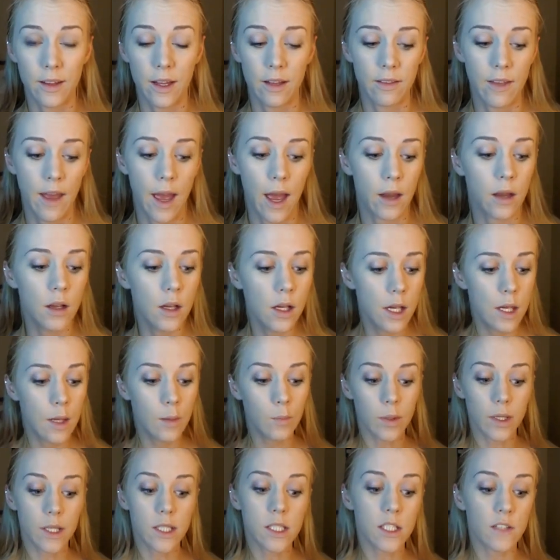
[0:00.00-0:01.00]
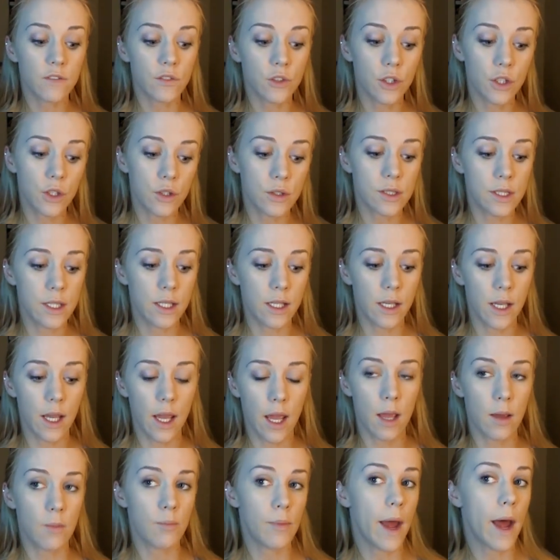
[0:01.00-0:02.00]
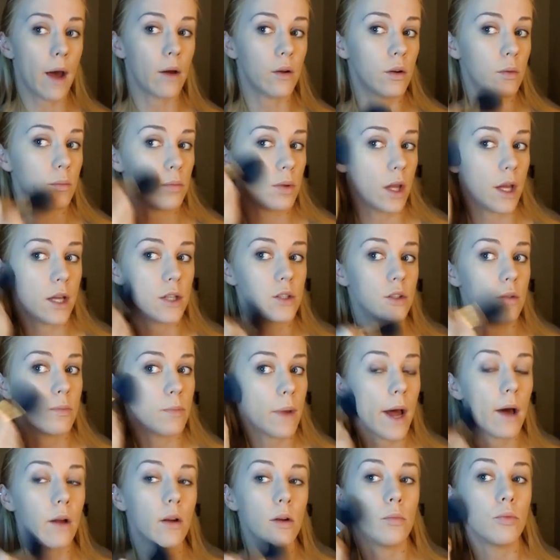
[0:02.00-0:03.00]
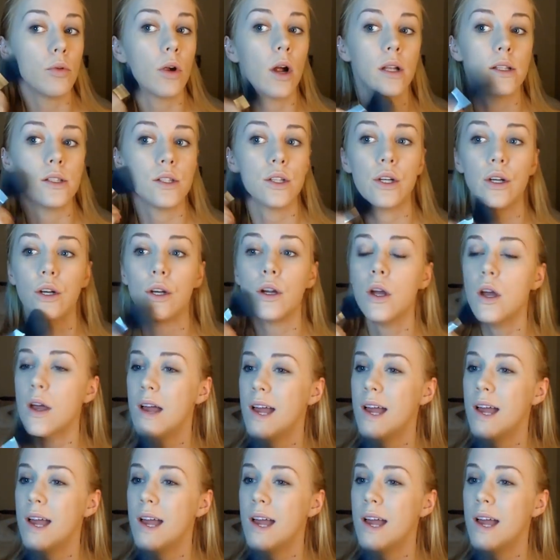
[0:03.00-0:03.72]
like that, because if you're using a powder blush or powder bronzer,